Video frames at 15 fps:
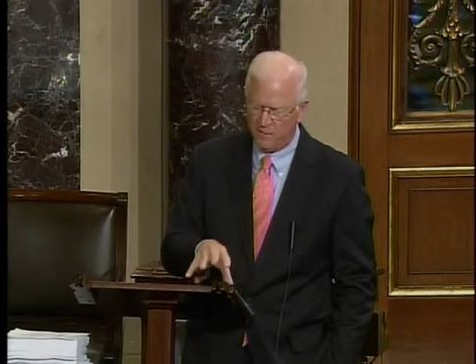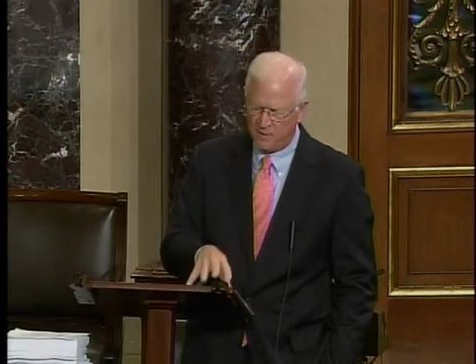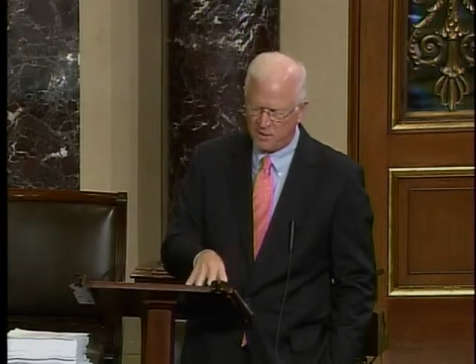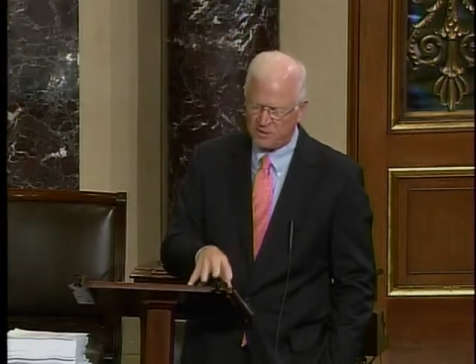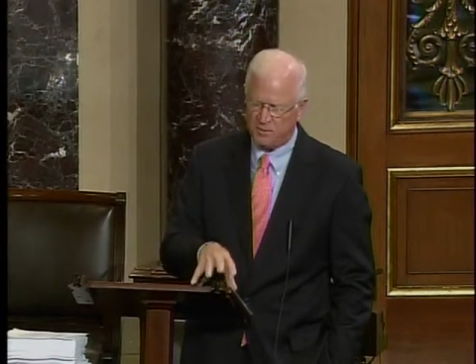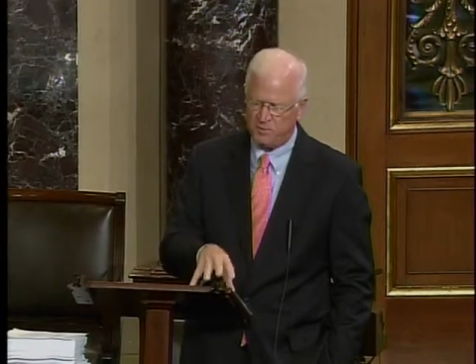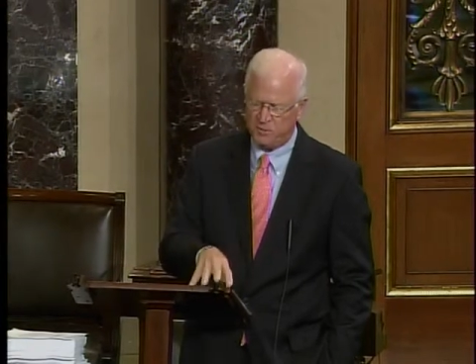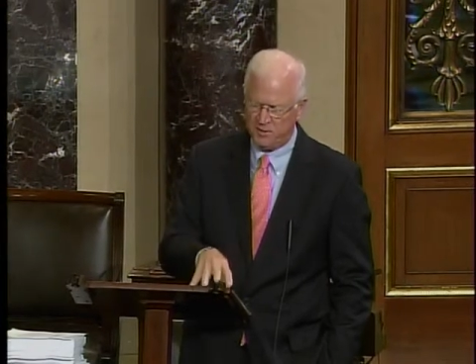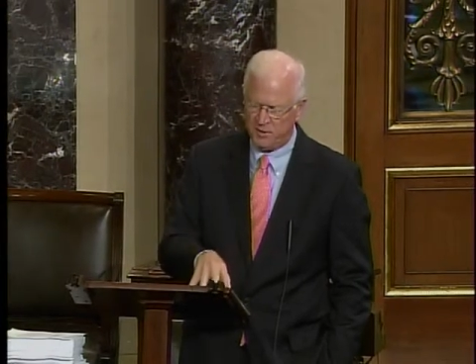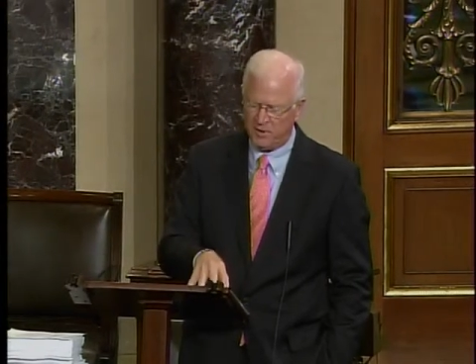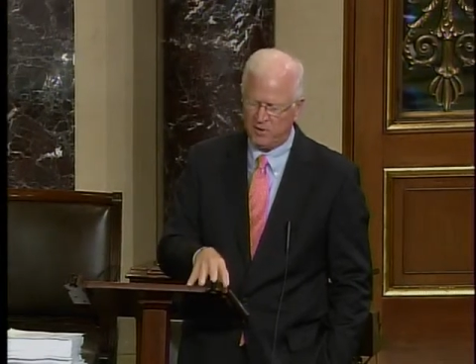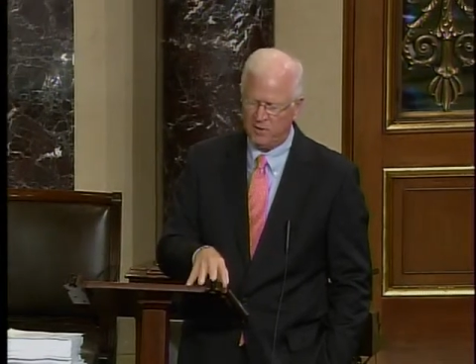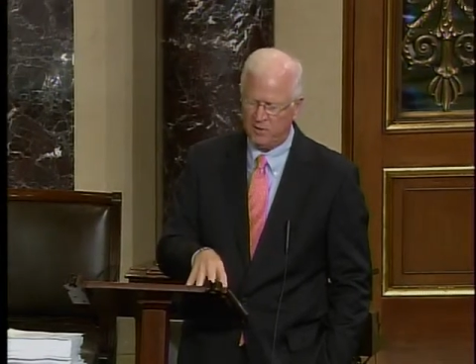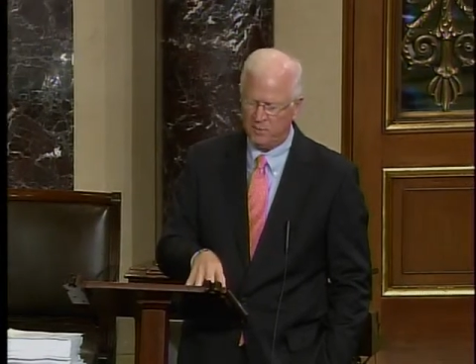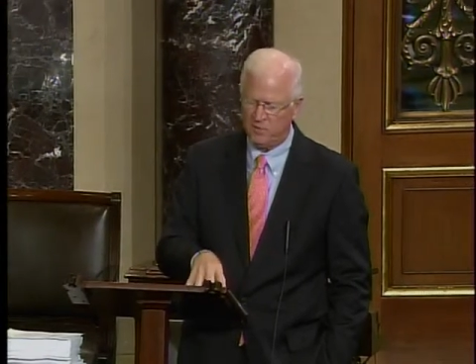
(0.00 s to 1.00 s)
this
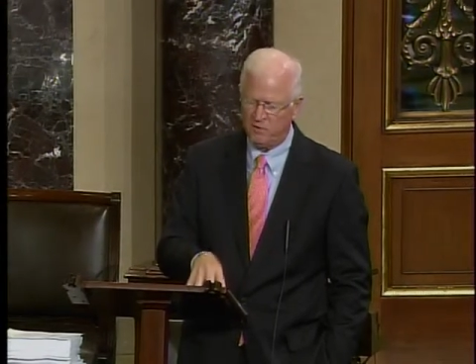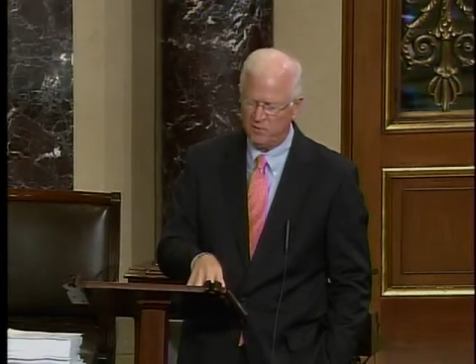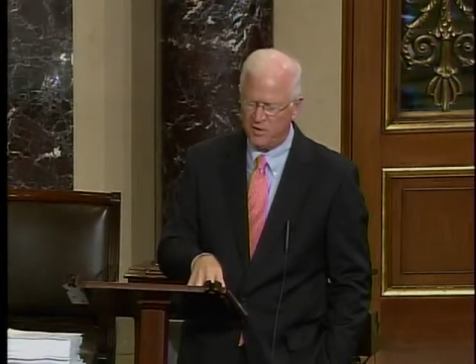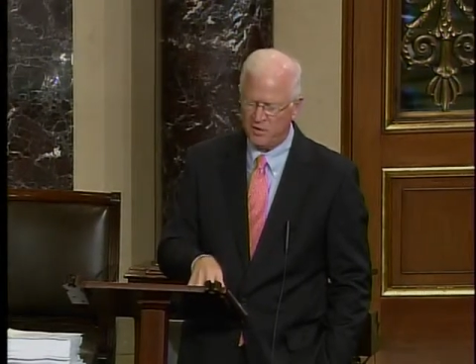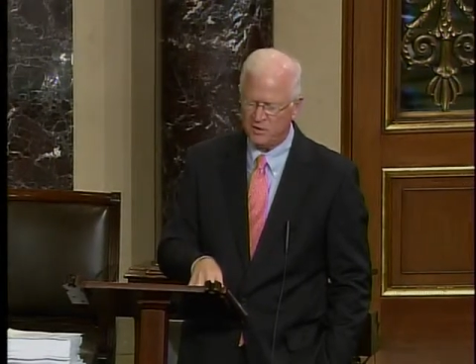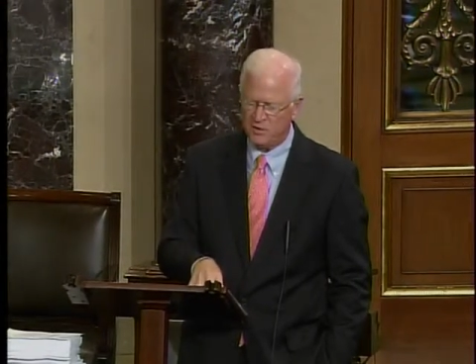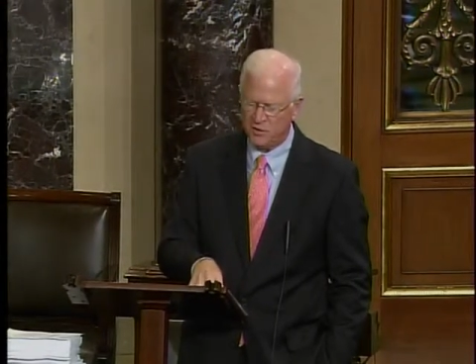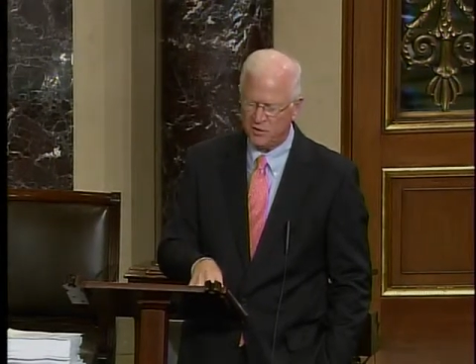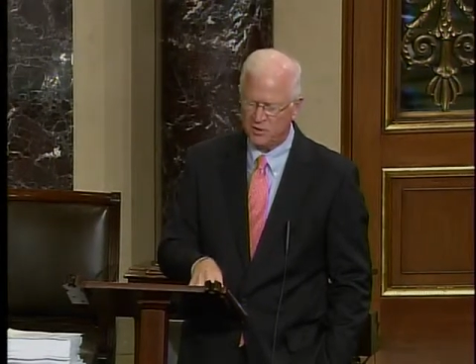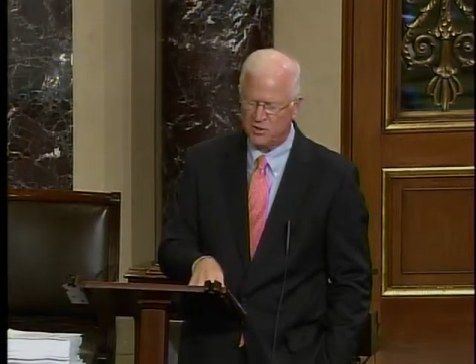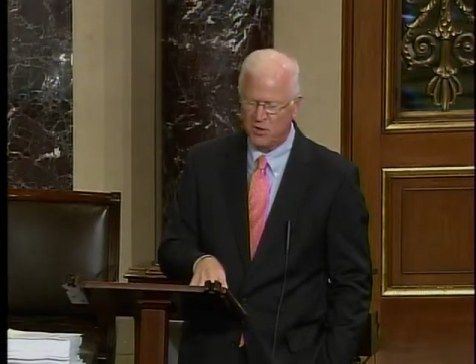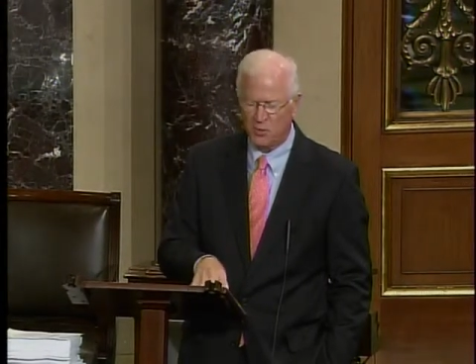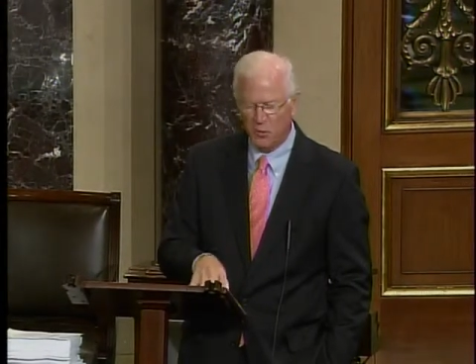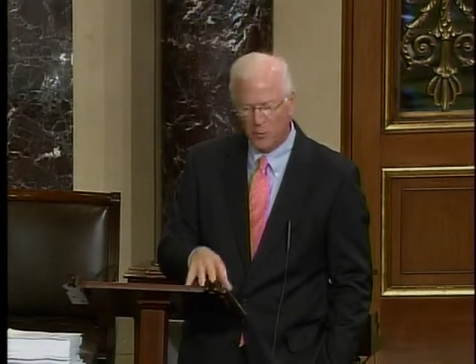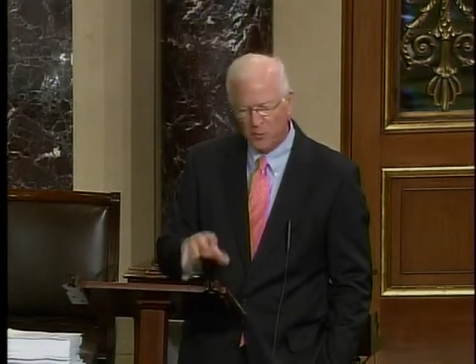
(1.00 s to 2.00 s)
particular provision is
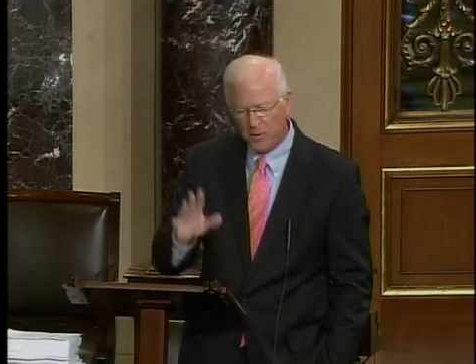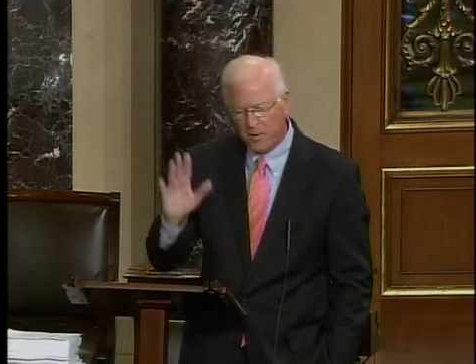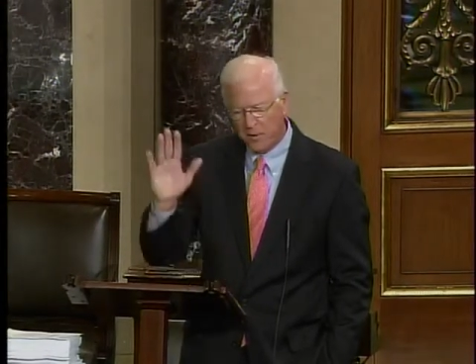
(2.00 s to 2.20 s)
scored